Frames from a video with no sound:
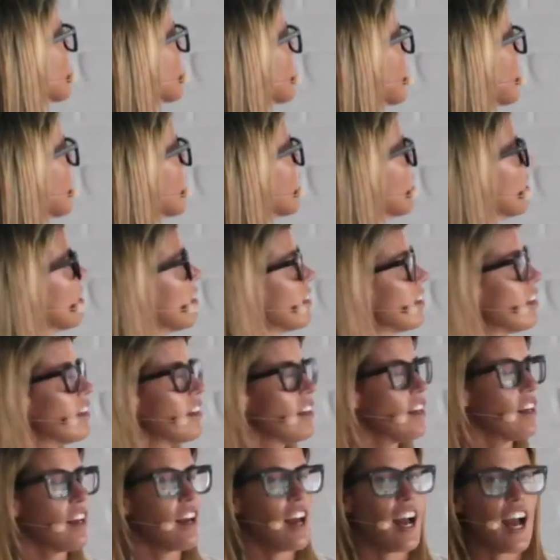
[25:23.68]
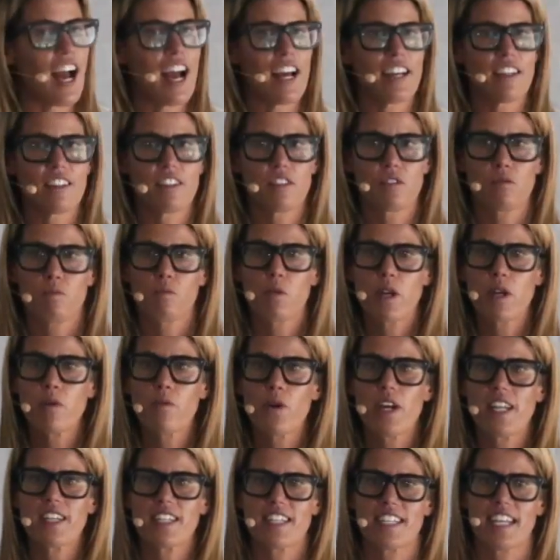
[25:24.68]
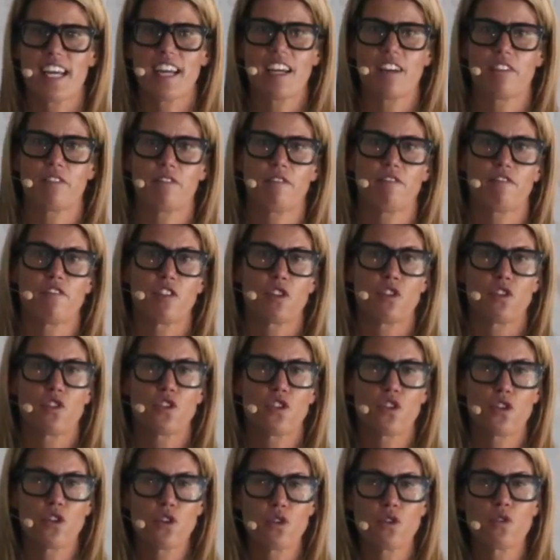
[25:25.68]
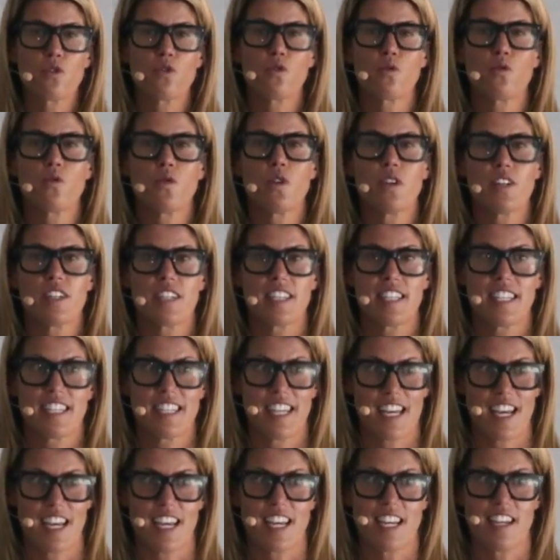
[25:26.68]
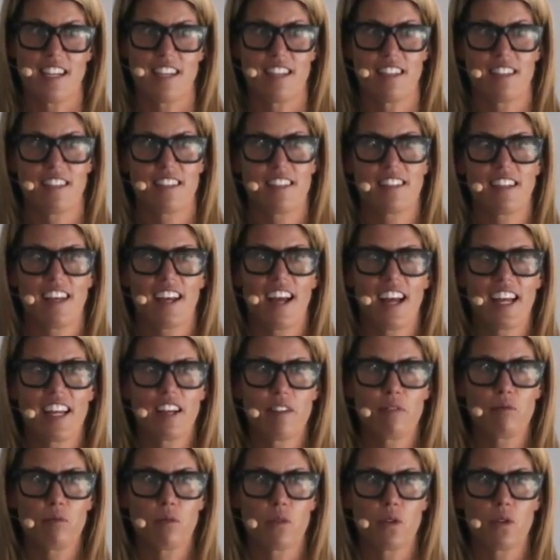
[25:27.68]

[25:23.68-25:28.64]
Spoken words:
in Australia. And we went down for 2 days. I